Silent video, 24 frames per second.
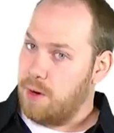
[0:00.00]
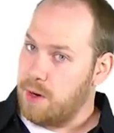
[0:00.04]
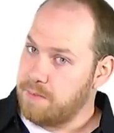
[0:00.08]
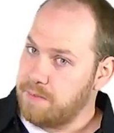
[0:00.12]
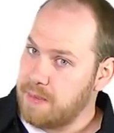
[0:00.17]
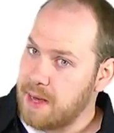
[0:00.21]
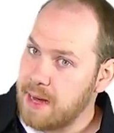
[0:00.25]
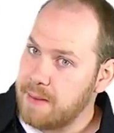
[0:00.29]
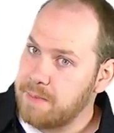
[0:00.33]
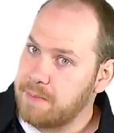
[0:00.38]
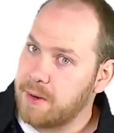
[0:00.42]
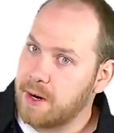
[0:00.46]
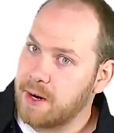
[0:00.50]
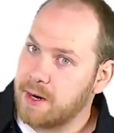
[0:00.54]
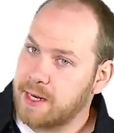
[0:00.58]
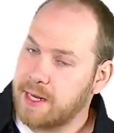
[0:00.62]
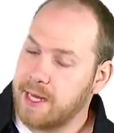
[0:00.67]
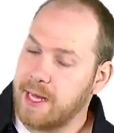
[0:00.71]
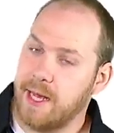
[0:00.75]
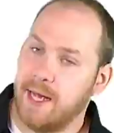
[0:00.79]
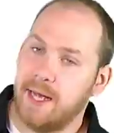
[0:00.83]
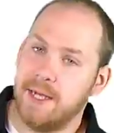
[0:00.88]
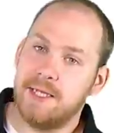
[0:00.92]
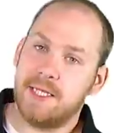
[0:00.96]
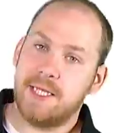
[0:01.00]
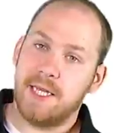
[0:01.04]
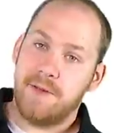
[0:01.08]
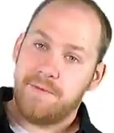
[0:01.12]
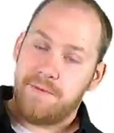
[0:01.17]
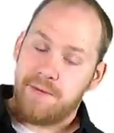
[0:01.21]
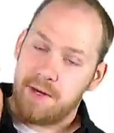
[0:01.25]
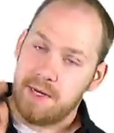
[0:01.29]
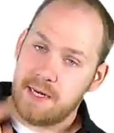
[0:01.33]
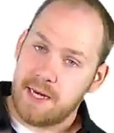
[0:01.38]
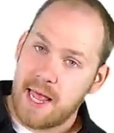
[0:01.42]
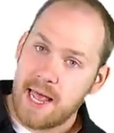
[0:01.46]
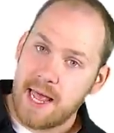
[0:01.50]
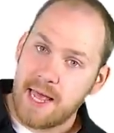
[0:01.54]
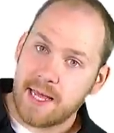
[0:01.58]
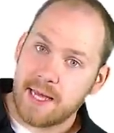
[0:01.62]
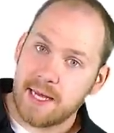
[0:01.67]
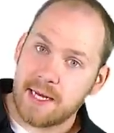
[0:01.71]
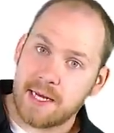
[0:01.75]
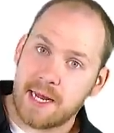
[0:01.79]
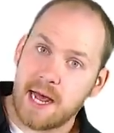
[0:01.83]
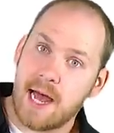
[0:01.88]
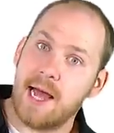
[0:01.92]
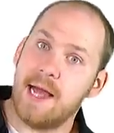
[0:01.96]
Remember, kids, if a
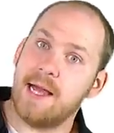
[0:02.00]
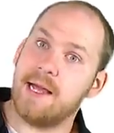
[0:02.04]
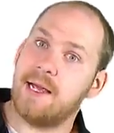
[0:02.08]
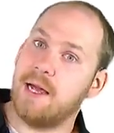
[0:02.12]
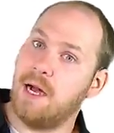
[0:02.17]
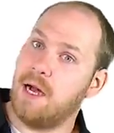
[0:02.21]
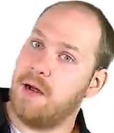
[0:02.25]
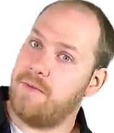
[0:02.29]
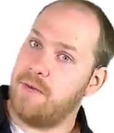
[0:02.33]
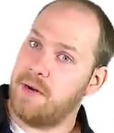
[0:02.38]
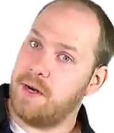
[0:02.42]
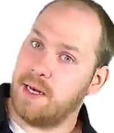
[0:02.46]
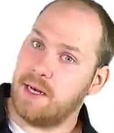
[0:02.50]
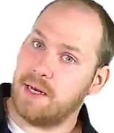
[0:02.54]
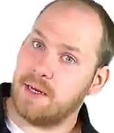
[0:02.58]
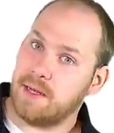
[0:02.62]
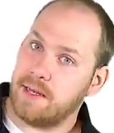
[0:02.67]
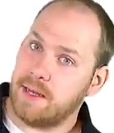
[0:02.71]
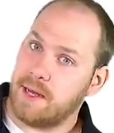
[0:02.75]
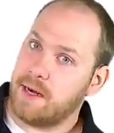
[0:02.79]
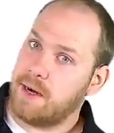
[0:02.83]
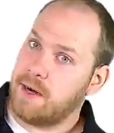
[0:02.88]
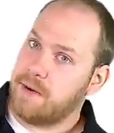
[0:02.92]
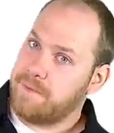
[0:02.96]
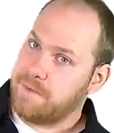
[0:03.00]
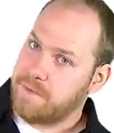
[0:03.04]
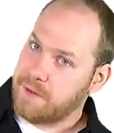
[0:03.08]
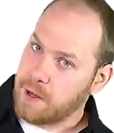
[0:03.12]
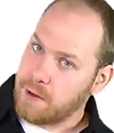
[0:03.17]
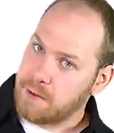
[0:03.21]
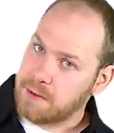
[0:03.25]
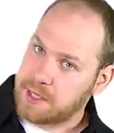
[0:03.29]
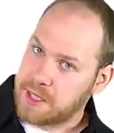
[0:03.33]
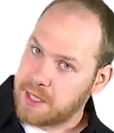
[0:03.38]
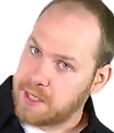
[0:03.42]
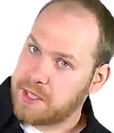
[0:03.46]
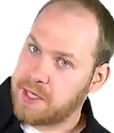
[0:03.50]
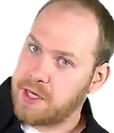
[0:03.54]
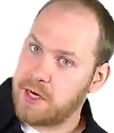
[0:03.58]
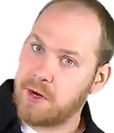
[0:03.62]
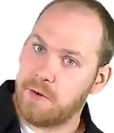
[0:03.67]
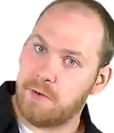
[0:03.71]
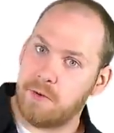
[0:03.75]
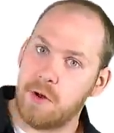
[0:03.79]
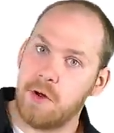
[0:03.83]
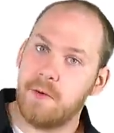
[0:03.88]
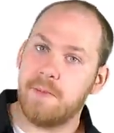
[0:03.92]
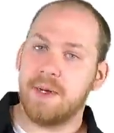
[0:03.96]
naked guy covered in glitter floats into
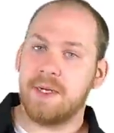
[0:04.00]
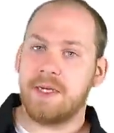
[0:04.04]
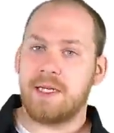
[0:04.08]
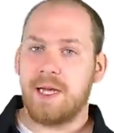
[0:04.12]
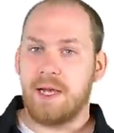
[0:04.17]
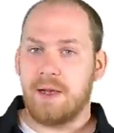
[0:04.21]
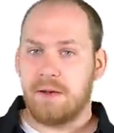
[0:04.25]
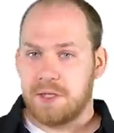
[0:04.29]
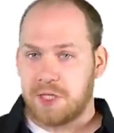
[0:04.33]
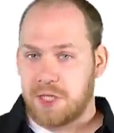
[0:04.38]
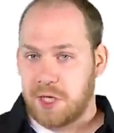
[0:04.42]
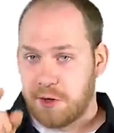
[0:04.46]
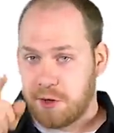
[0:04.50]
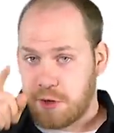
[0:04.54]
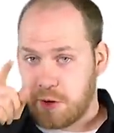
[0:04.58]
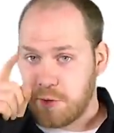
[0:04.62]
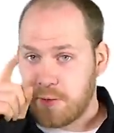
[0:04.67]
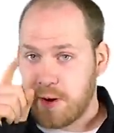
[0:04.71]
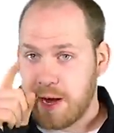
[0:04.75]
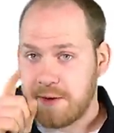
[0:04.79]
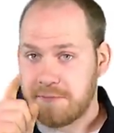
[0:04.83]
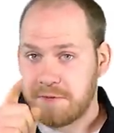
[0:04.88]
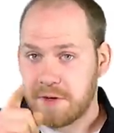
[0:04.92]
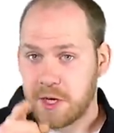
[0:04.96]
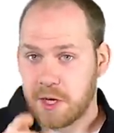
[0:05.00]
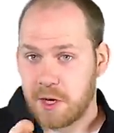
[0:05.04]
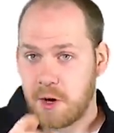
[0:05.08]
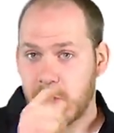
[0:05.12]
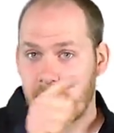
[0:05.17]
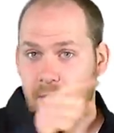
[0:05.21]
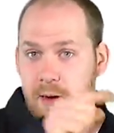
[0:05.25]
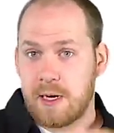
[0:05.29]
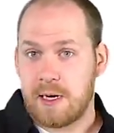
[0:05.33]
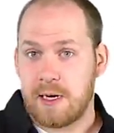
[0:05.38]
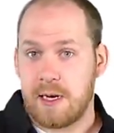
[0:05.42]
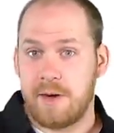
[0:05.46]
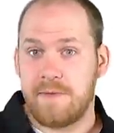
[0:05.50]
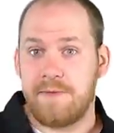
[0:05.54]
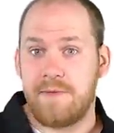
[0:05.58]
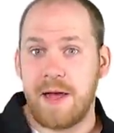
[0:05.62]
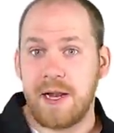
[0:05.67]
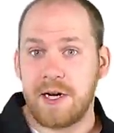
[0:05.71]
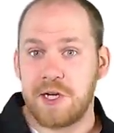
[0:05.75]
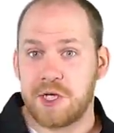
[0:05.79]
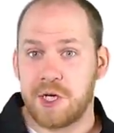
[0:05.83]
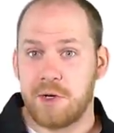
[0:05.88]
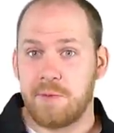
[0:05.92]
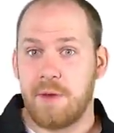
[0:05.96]
your room and tells you you have to go on an
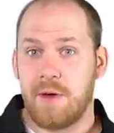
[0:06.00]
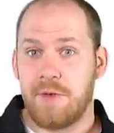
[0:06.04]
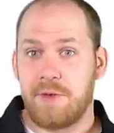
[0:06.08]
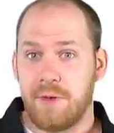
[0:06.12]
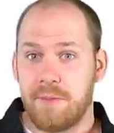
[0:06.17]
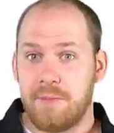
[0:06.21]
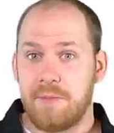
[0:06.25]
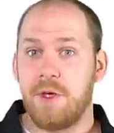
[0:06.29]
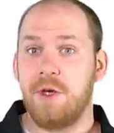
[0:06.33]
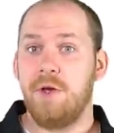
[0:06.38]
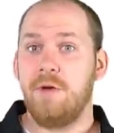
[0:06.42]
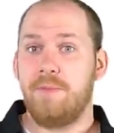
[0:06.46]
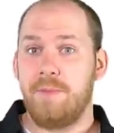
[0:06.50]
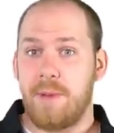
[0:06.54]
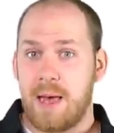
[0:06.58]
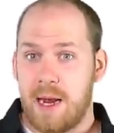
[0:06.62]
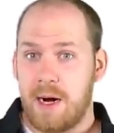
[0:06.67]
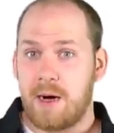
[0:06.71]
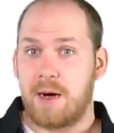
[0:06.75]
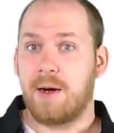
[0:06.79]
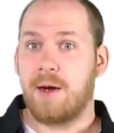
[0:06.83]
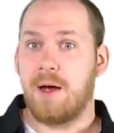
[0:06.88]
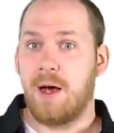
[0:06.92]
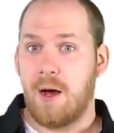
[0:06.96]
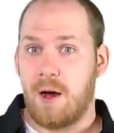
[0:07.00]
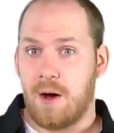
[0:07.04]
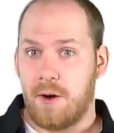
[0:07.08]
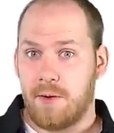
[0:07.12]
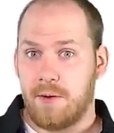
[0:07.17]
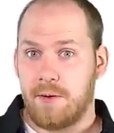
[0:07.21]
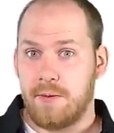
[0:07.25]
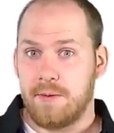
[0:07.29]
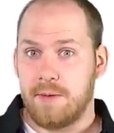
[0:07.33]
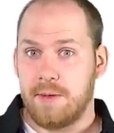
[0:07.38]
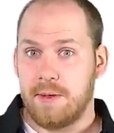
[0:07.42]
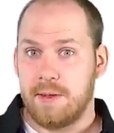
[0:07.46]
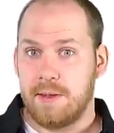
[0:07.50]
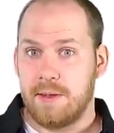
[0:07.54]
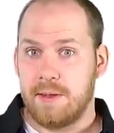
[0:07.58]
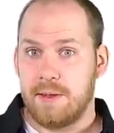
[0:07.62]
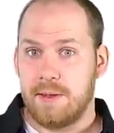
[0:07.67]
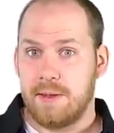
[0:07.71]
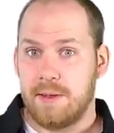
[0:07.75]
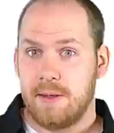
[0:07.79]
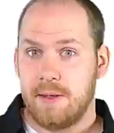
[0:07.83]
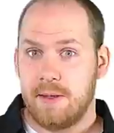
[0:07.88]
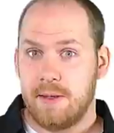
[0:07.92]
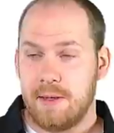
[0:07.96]
adventure with him, you better go.
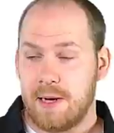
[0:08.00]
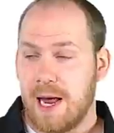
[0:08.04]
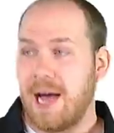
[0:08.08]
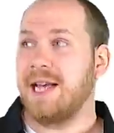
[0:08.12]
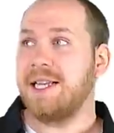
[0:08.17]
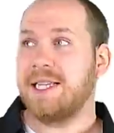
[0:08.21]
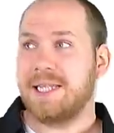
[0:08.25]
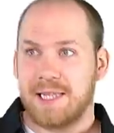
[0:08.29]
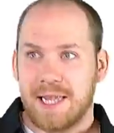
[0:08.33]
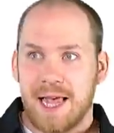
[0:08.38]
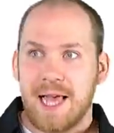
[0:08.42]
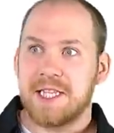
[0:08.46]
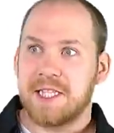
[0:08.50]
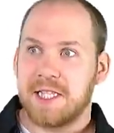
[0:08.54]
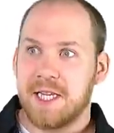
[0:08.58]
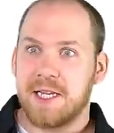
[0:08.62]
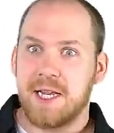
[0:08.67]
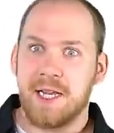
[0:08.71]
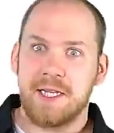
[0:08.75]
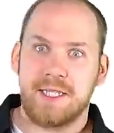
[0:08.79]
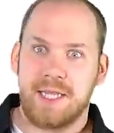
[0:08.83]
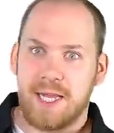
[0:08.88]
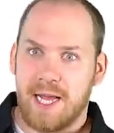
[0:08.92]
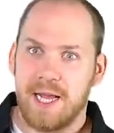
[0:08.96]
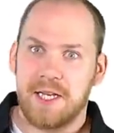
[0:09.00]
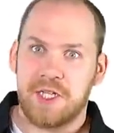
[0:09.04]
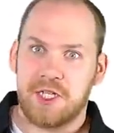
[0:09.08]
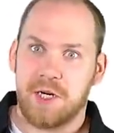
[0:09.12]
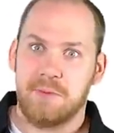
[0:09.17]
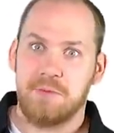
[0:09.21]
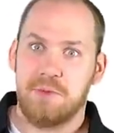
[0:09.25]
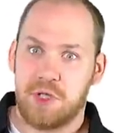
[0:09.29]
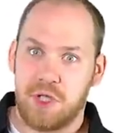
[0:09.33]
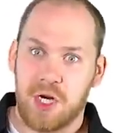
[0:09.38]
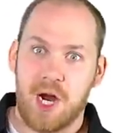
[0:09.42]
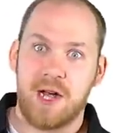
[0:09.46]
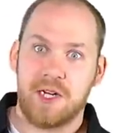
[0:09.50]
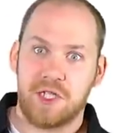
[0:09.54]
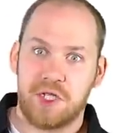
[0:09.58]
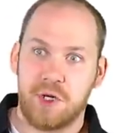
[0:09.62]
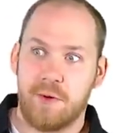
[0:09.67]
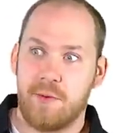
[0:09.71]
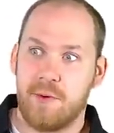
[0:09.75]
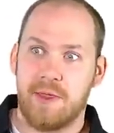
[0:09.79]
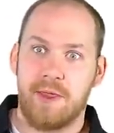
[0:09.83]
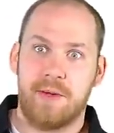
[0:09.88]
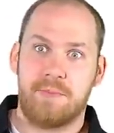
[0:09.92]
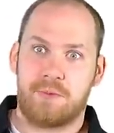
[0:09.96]
Nice lesson to teach him,
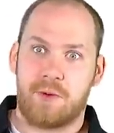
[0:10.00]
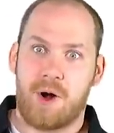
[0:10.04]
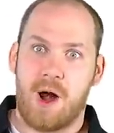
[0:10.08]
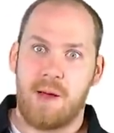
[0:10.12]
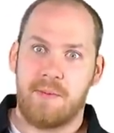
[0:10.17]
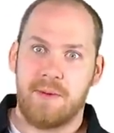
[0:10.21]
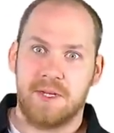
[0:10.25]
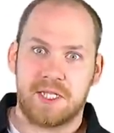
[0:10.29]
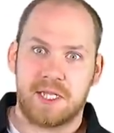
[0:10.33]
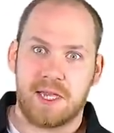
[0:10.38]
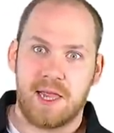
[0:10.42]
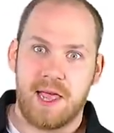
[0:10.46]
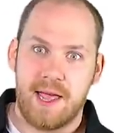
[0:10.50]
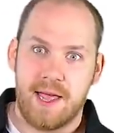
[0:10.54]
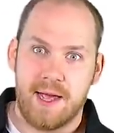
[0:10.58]
Joshua and the Promised